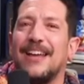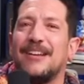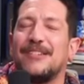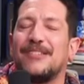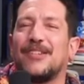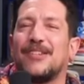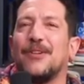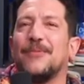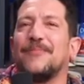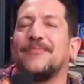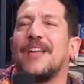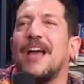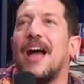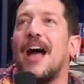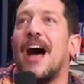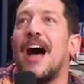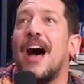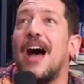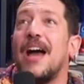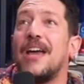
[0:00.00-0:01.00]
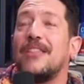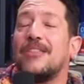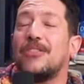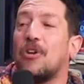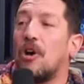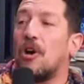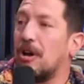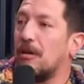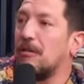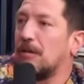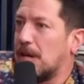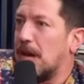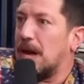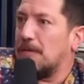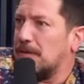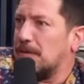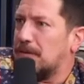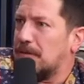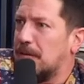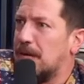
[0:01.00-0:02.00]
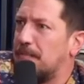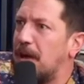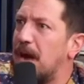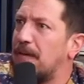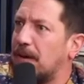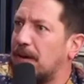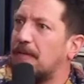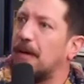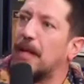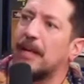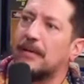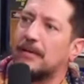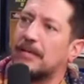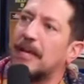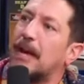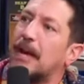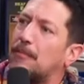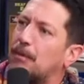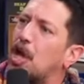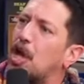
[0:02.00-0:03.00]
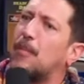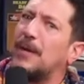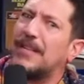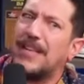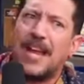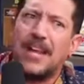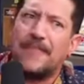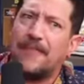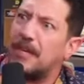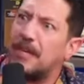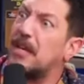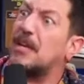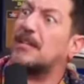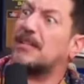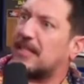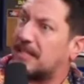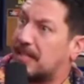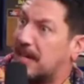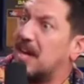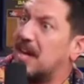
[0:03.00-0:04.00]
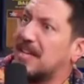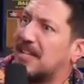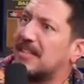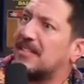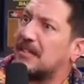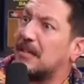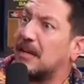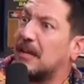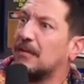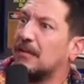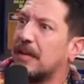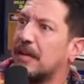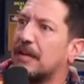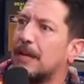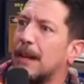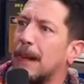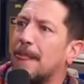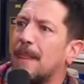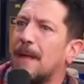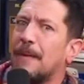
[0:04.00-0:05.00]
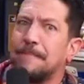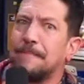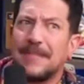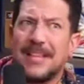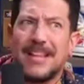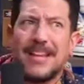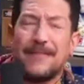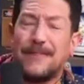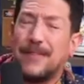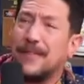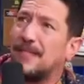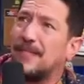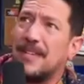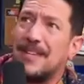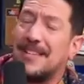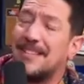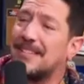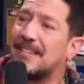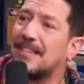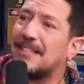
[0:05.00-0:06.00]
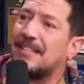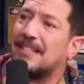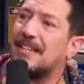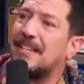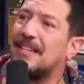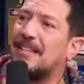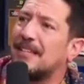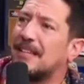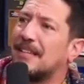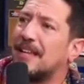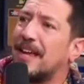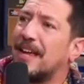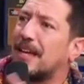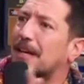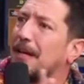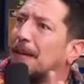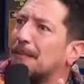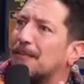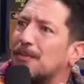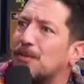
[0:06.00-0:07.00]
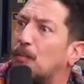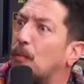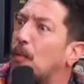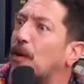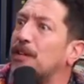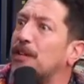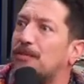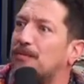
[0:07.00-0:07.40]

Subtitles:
So I thought like I was going to marry her. Like it was like, you know, we dated for years as kids, you know, like 15, 16 to like 20,